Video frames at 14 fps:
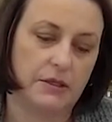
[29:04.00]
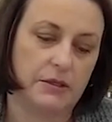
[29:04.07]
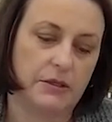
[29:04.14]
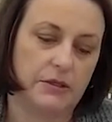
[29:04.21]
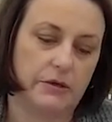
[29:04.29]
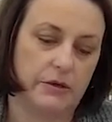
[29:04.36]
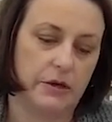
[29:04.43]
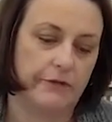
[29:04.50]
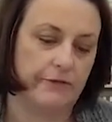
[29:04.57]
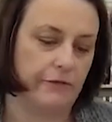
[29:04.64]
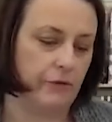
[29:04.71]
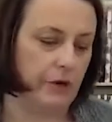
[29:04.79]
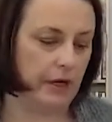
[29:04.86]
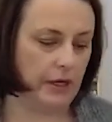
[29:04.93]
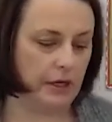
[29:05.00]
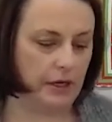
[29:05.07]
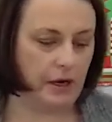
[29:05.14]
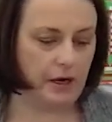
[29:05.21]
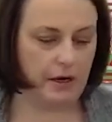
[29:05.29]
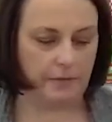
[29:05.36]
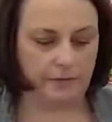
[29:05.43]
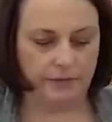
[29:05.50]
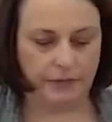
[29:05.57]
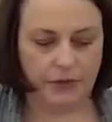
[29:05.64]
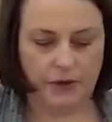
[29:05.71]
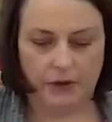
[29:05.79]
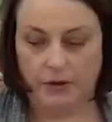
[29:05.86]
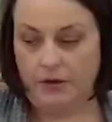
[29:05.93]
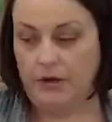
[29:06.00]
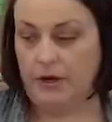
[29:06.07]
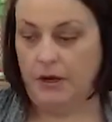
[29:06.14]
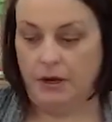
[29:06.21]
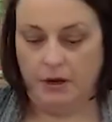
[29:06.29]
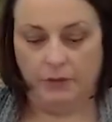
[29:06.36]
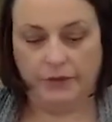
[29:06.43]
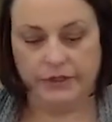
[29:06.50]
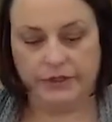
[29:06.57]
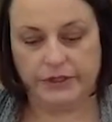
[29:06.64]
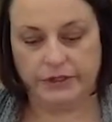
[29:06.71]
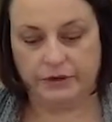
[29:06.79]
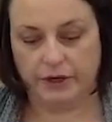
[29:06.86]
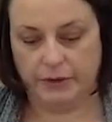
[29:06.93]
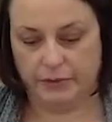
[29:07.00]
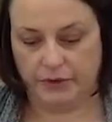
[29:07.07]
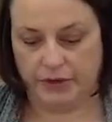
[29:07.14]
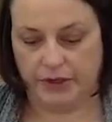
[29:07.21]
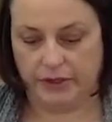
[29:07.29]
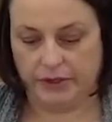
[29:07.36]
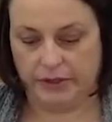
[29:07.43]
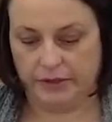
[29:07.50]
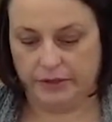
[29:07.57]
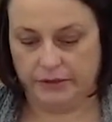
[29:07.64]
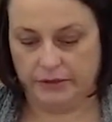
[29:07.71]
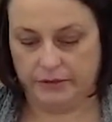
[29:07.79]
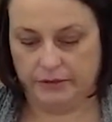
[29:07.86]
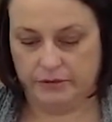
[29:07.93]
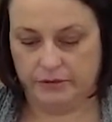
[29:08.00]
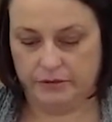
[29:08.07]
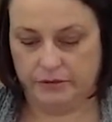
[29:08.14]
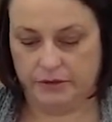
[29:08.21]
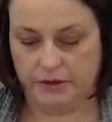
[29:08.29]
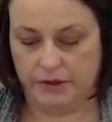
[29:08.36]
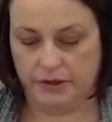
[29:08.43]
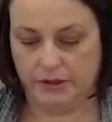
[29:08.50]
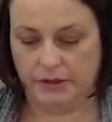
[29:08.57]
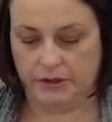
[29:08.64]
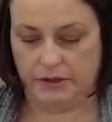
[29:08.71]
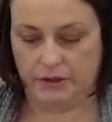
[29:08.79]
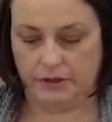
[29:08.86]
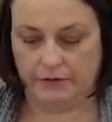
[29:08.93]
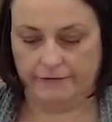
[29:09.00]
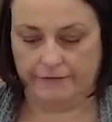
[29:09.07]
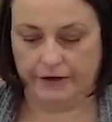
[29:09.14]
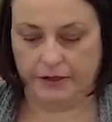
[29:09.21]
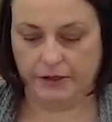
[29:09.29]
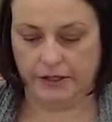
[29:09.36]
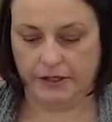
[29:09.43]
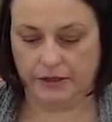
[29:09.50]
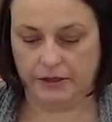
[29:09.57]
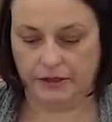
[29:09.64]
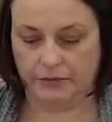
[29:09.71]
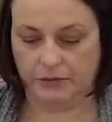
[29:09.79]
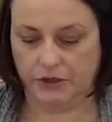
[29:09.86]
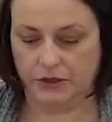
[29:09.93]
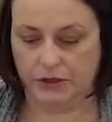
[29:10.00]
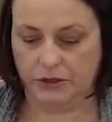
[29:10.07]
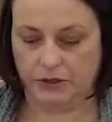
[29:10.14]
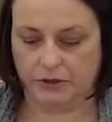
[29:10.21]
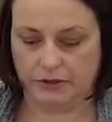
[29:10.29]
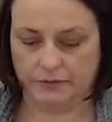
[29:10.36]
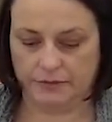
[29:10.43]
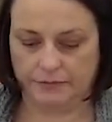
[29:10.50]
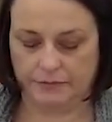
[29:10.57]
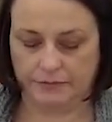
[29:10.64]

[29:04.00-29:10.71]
is $34.99, which is a great price. These are fantastic machines.